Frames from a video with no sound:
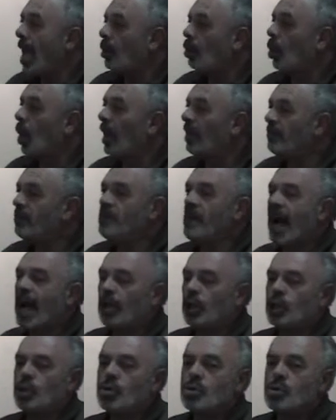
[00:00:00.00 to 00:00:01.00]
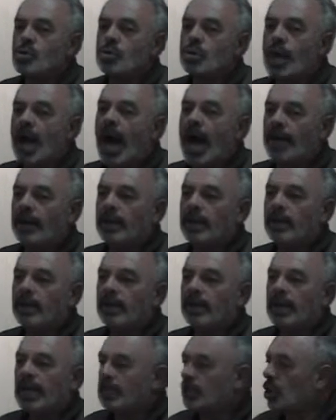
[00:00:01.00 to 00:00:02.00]
and what value you got.
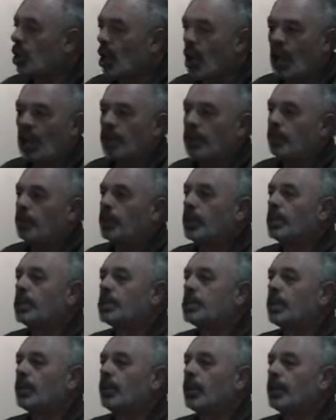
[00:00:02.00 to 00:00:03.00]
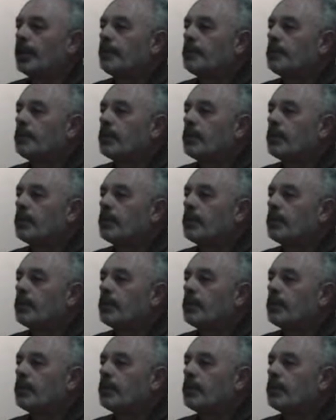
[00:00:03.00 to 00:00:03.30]
That's all you put in summary.